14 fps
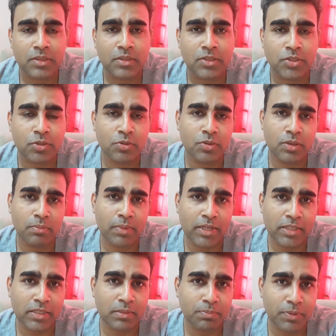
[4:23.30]
So
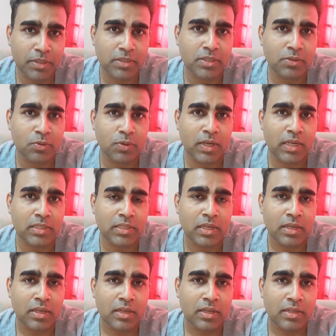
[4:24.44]
imagine the person who has
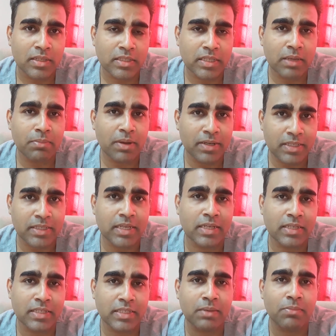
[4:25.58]
the same
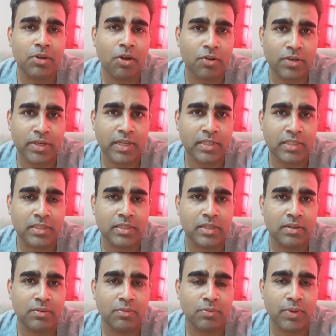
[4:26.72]
understanding, the same context,
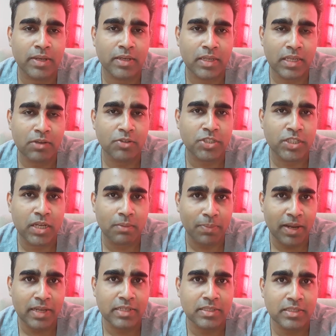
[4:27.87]
when he or she
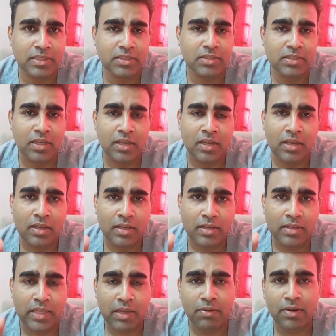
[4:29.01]
applies this,
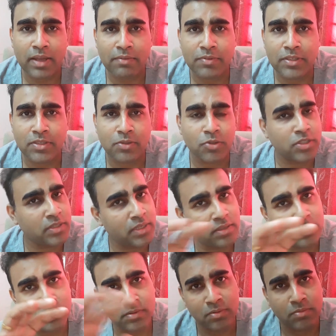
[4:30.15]
they will have this notion
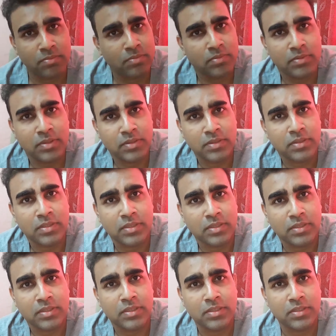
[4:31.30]
that no,
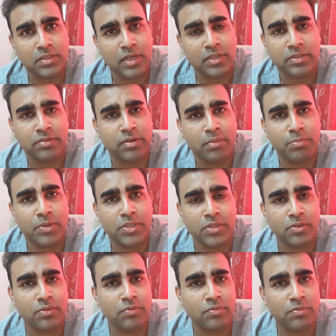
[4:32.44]
this is utter rubbish.
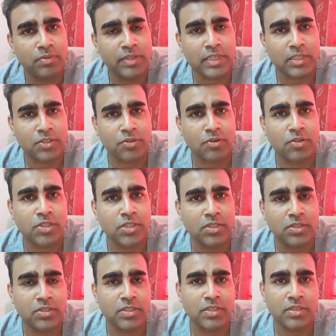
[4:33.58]
Vedic astrology
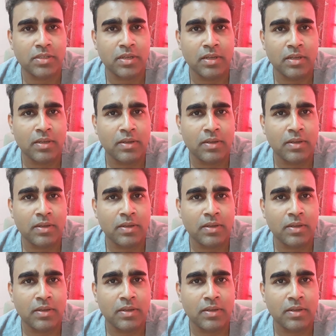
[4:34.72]
is just